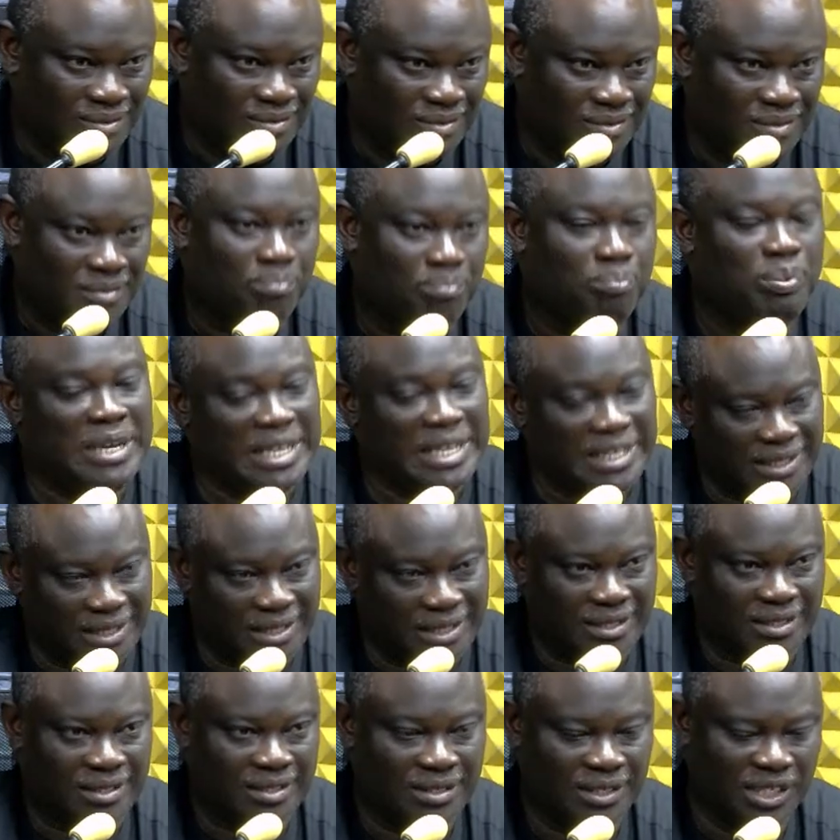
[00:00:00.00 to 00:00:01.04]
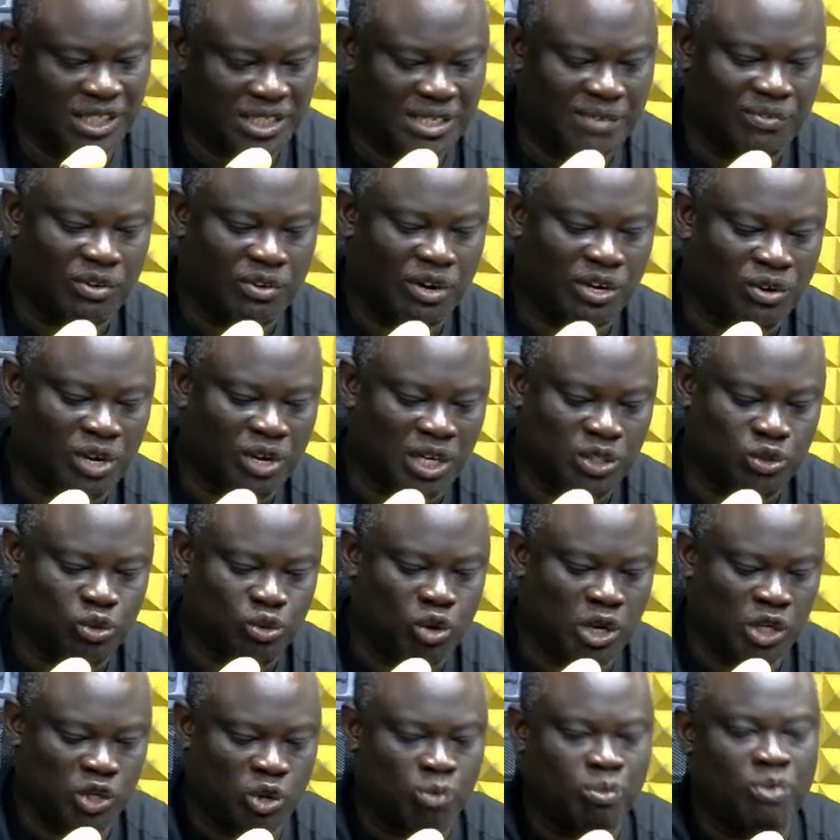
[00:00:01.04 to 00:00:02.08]
please, this safe corridor is
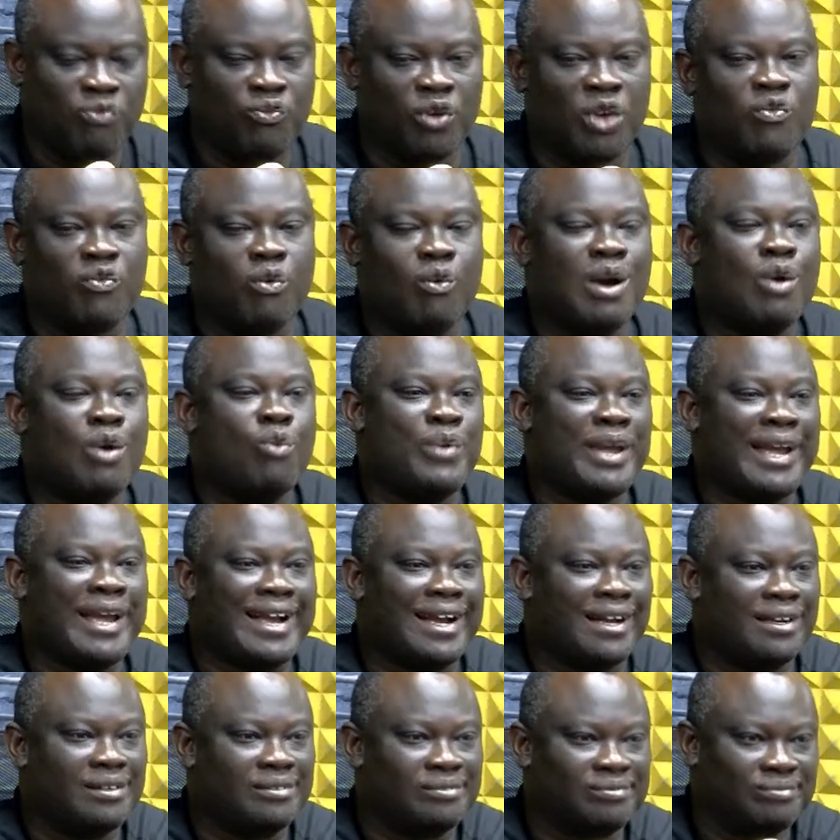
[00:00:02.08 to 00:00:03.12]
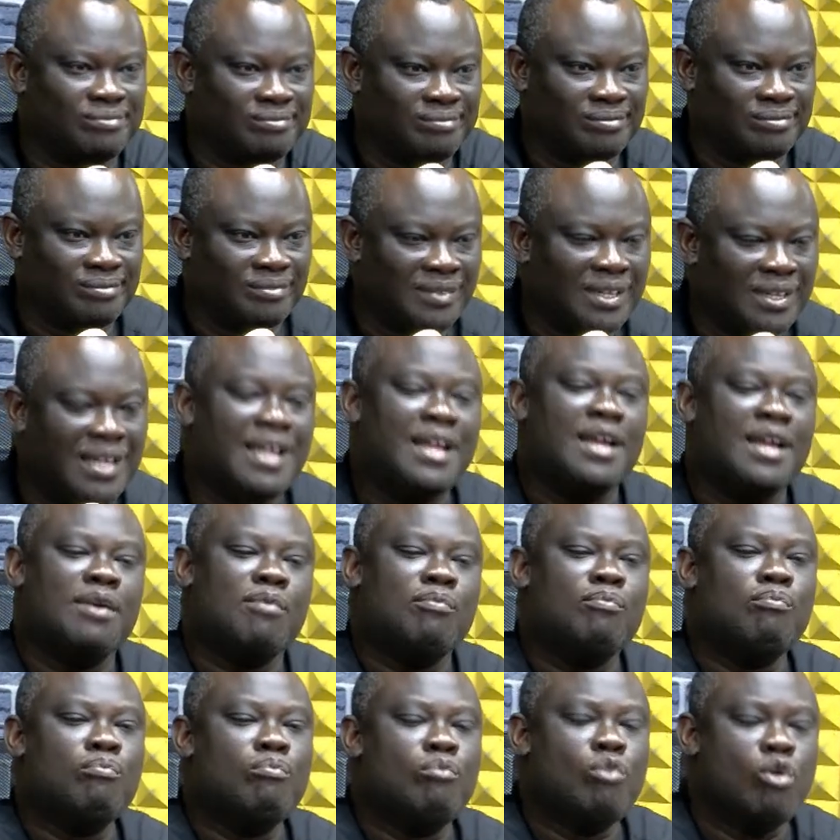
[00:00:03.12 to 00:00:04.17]
open for you for 1 week.
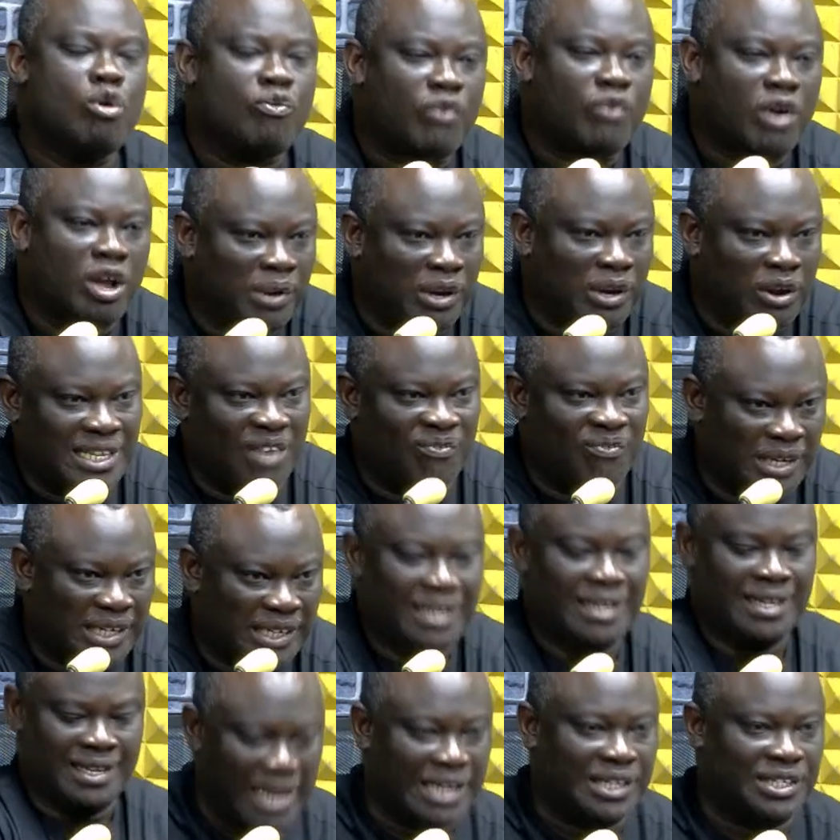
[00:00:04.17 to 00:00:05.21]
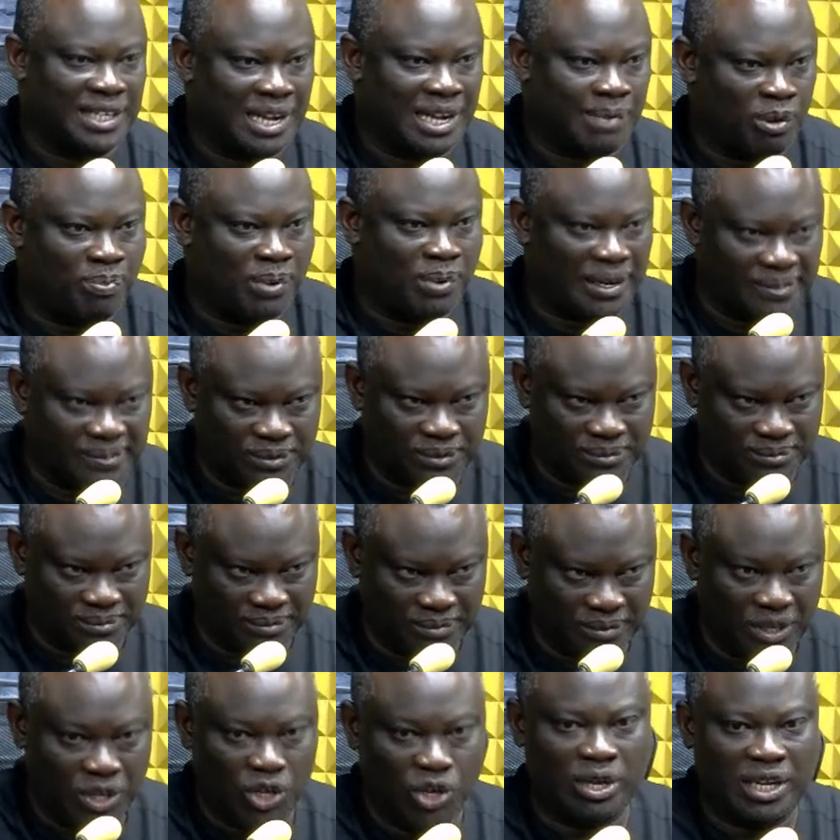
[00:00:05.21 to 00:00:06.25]
Move all your young family, Nigeria proper.
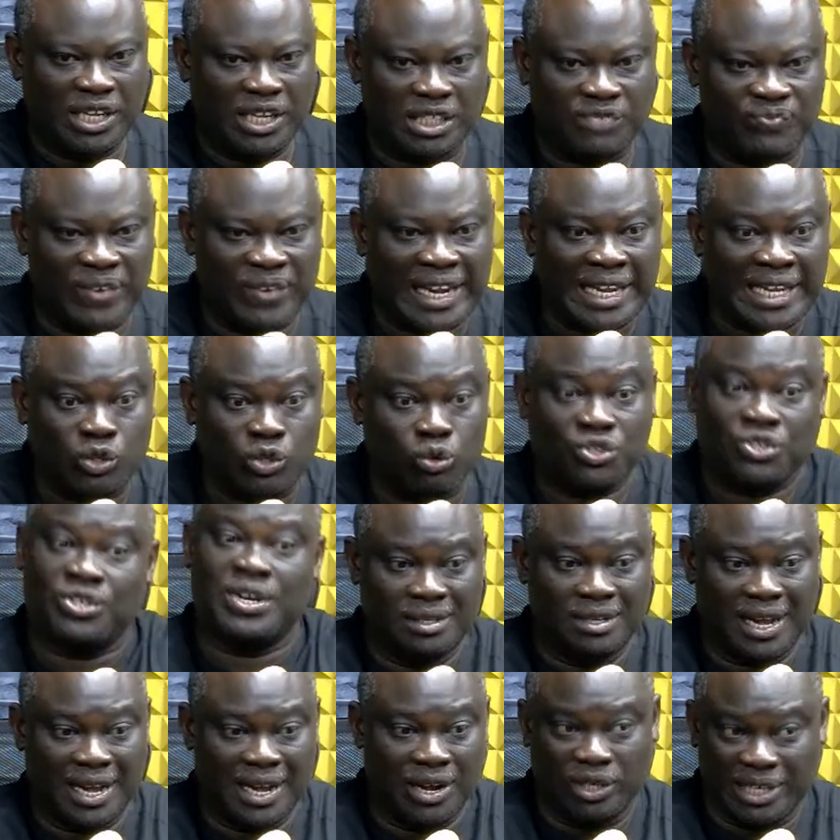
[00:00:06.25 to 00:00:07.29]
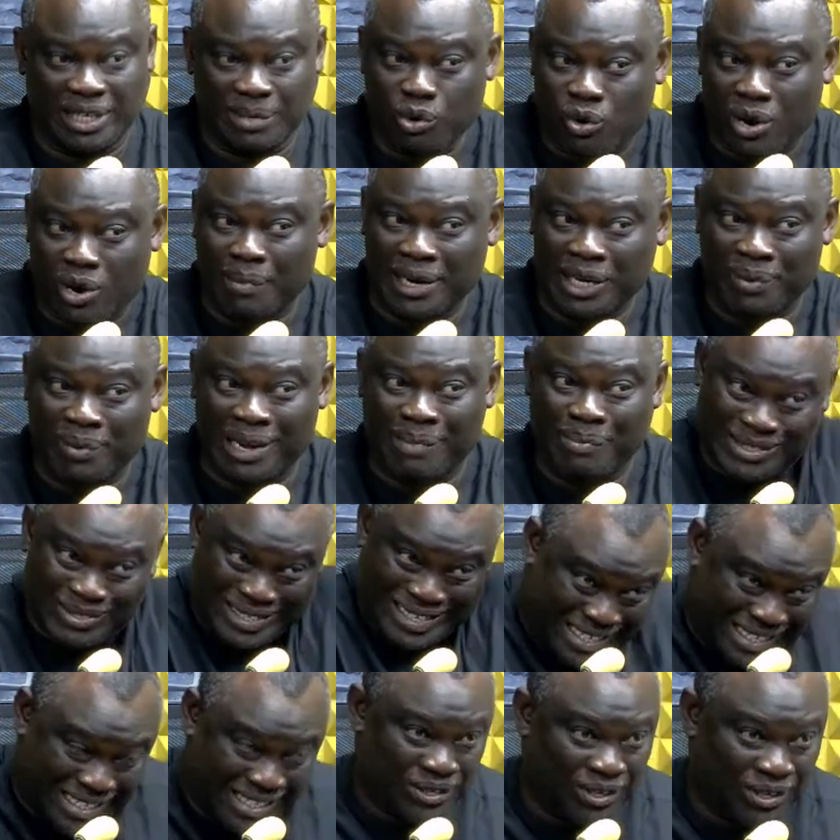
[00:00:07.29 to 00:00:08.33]
You know, it's a very easy track and combo instrument.
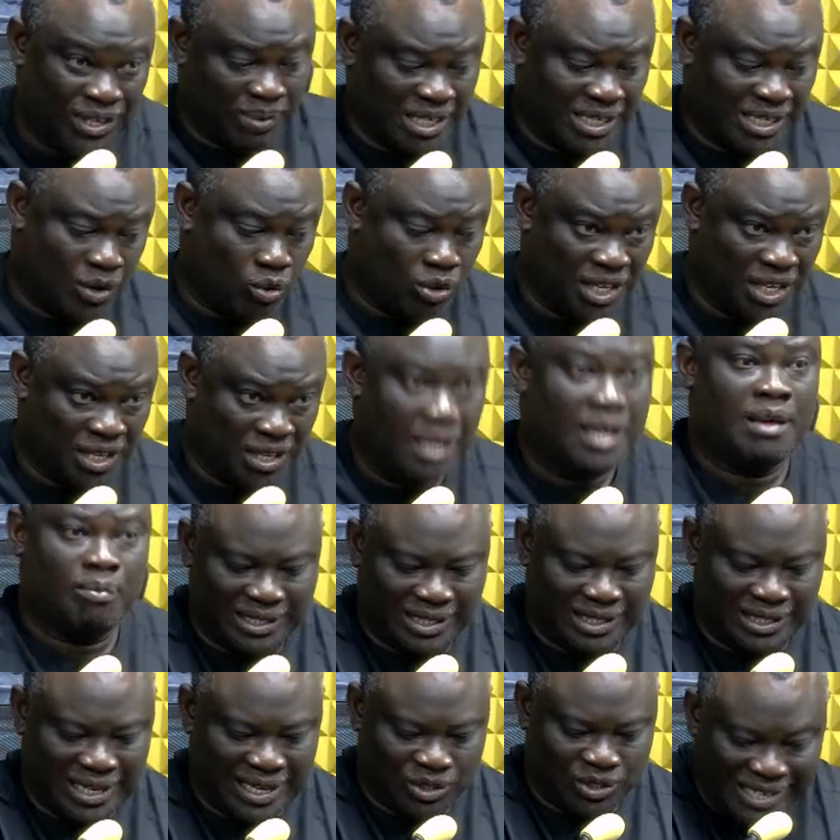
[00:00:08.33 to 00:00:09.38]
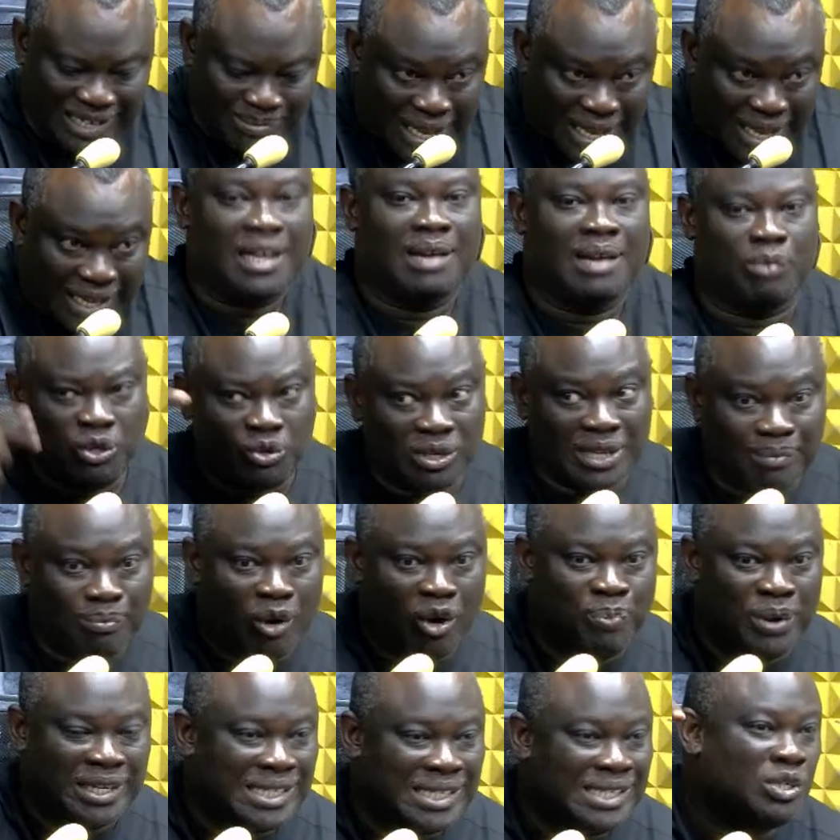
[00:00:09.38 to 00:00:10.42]
It's like the sort of bad. But these are
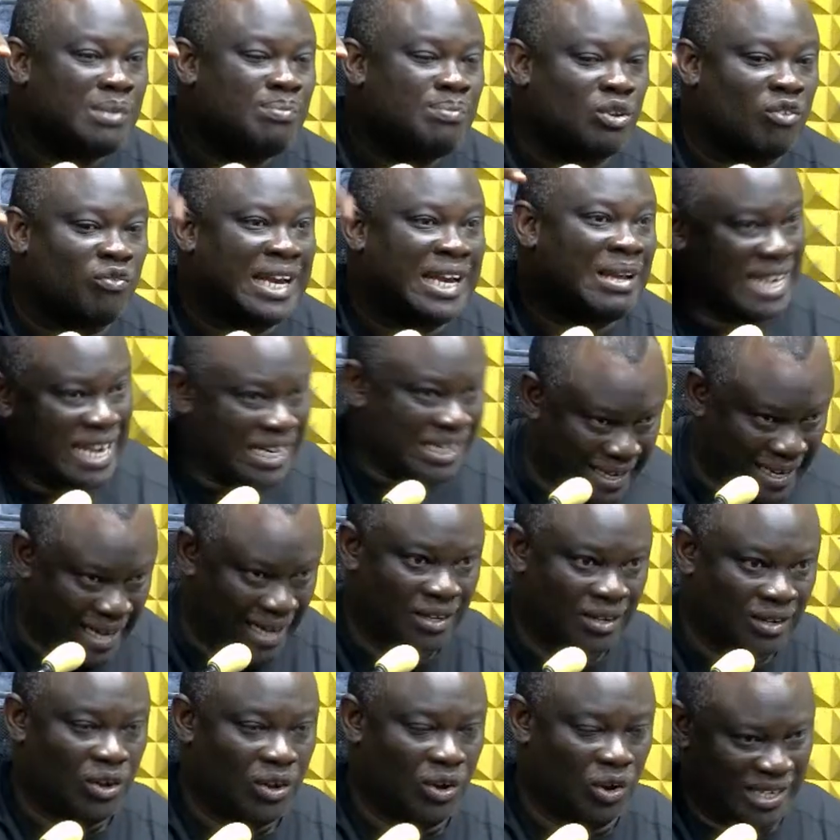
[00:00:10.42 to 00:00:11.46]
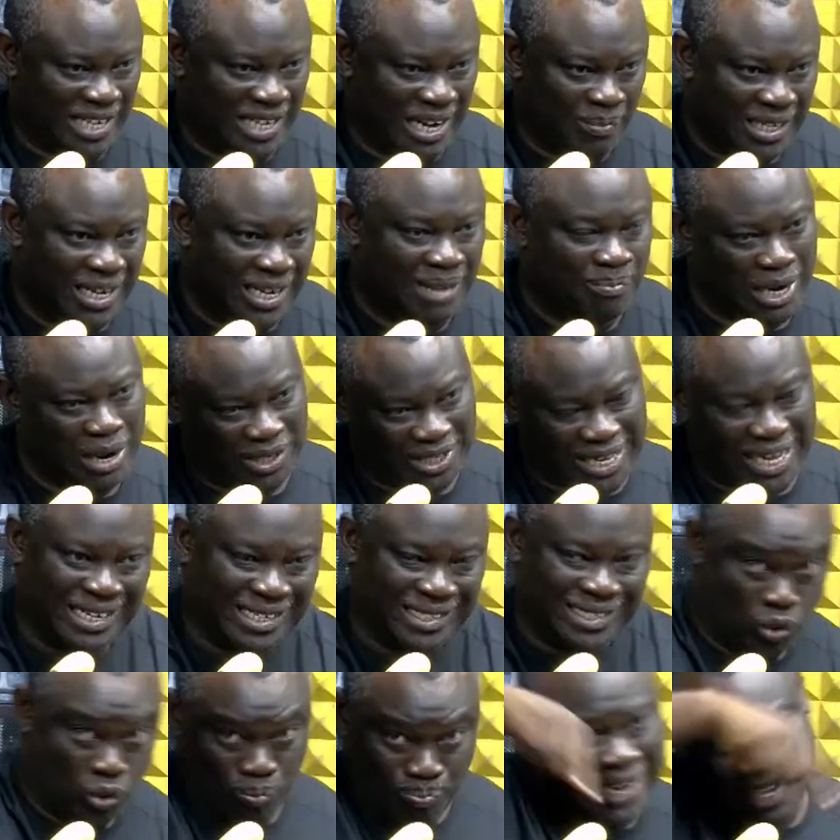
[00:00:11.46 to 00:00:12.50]
opting, you make the all that ways and board behind
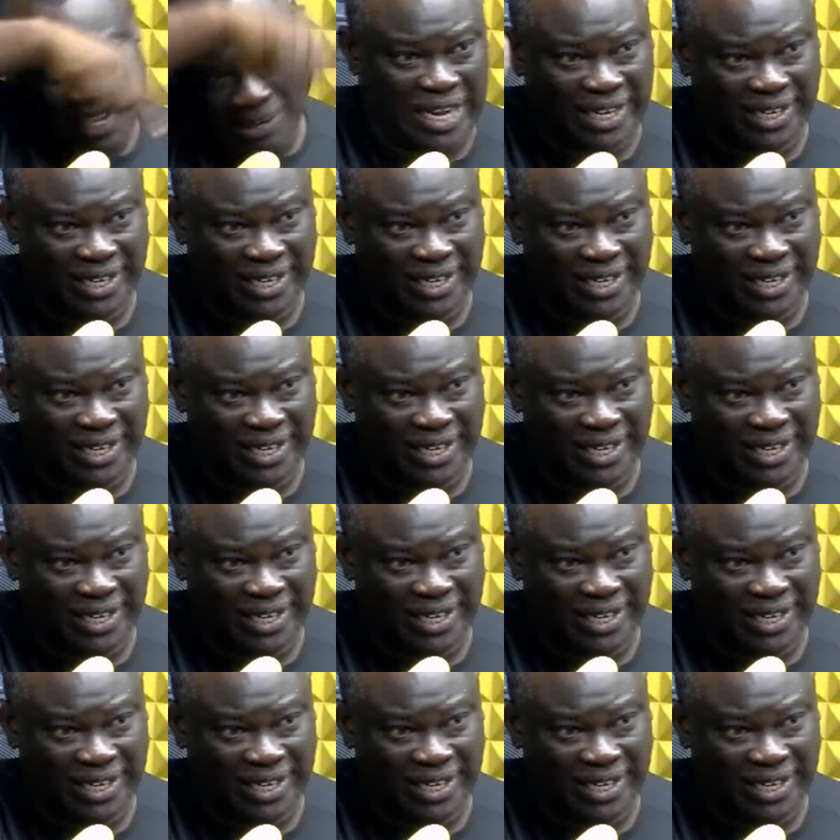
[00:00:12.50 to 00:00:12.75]
the man. We're going